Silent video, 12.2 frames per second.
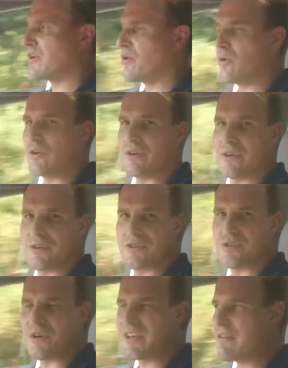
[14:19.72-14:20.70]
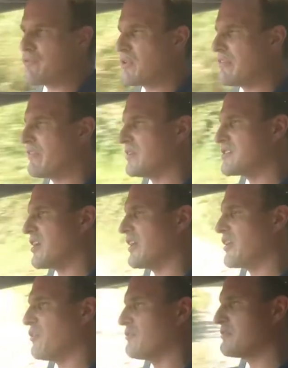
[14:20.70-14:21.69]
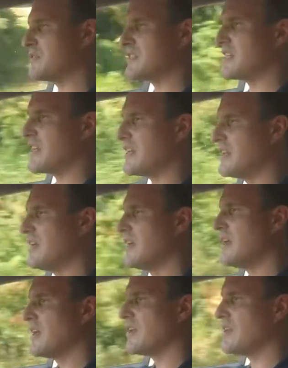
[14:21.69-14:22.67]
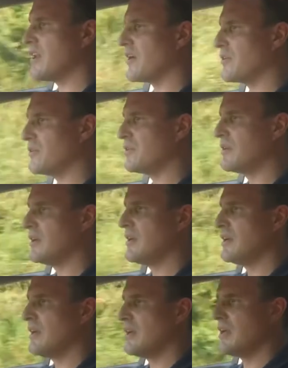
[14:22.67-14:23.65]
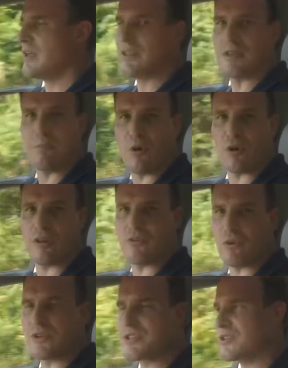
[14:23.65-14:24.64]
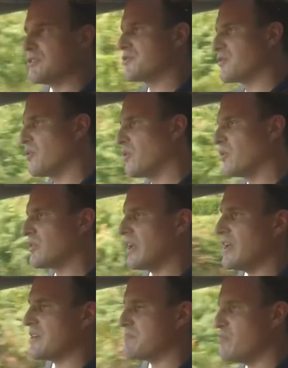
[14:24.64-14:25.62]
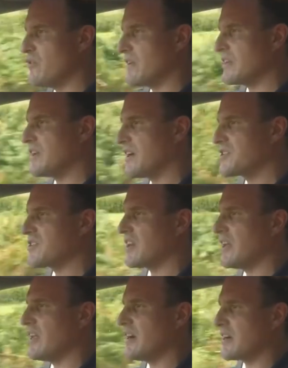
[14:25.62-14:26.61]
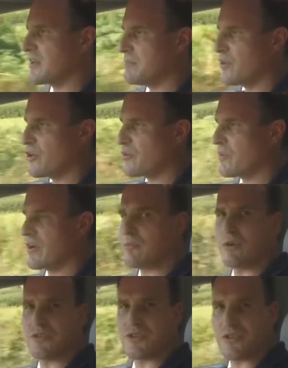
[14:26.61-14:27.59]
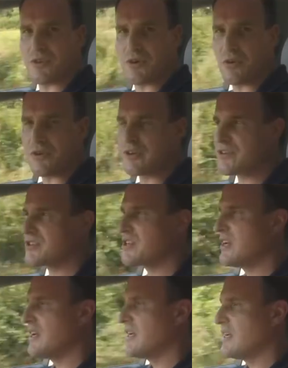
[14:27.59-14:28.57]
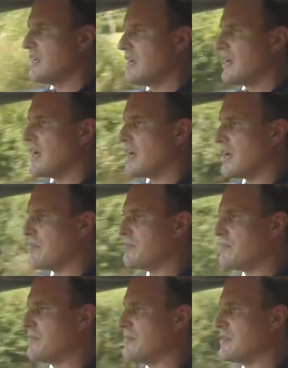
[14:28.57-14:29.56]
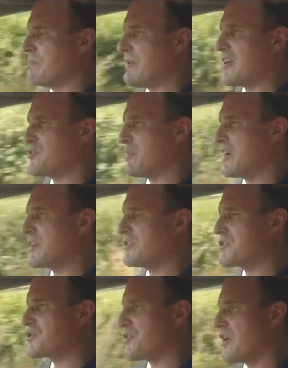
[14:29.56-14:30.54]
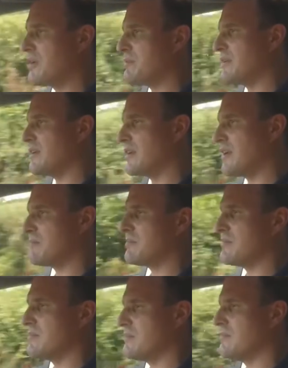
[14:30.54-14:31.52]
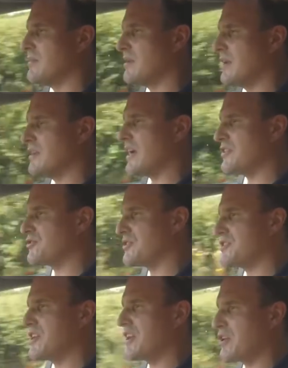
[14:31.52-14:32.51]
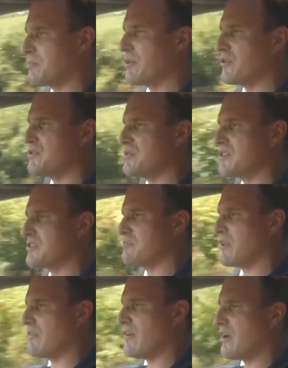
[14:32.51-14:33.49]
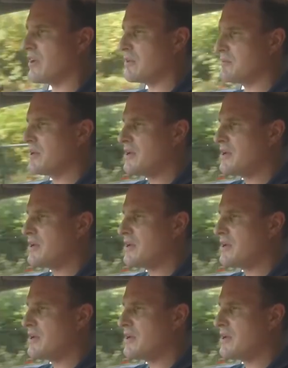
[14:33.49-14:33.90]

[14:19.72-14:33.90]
corner, so I never really felt entirely confident in it. Now, the body roll is controlled, it's moving nicely, I can put it where I want in the corners. The best way I can describe it, and I'm a naturally cynical person who doesn't believe hype,